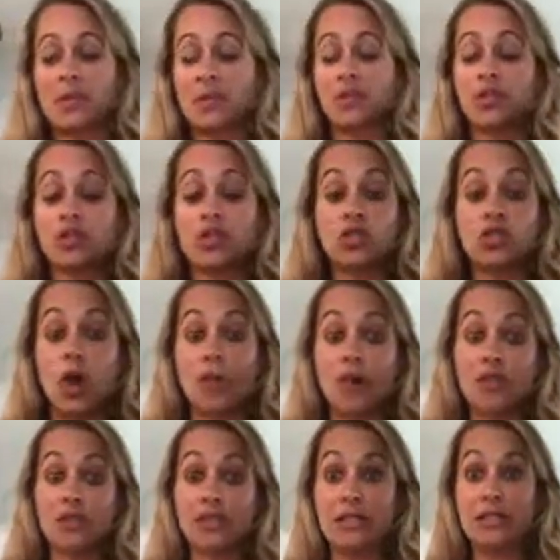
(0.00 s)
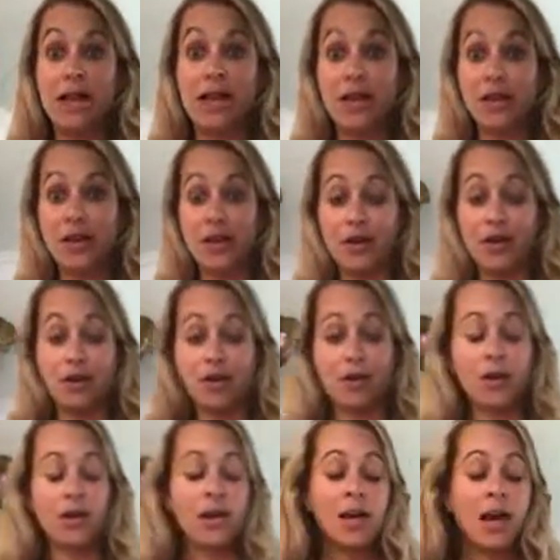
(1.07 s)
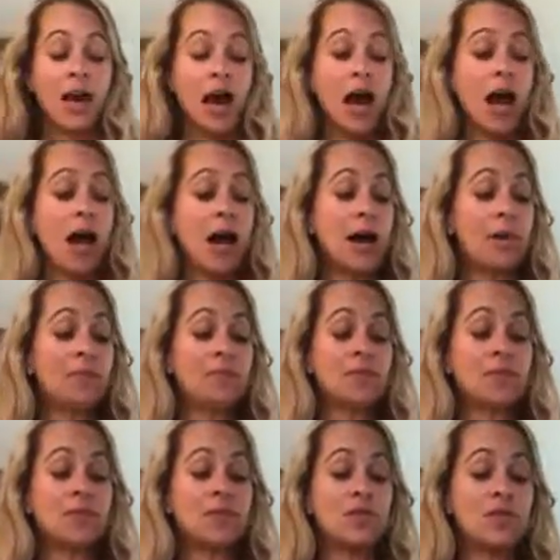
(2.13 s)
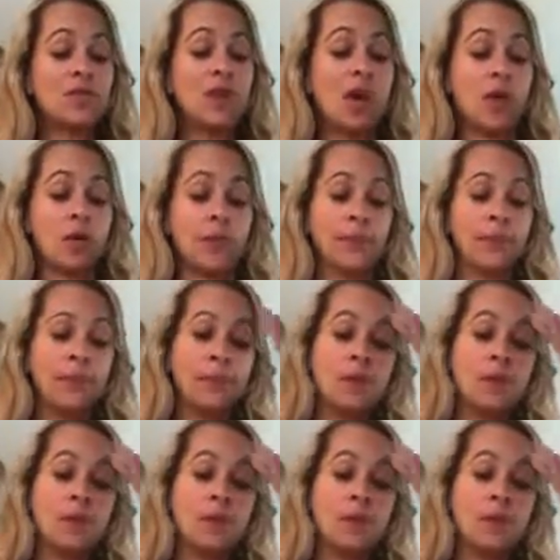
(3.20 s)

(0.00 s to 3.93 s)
There's so much to tell you. So,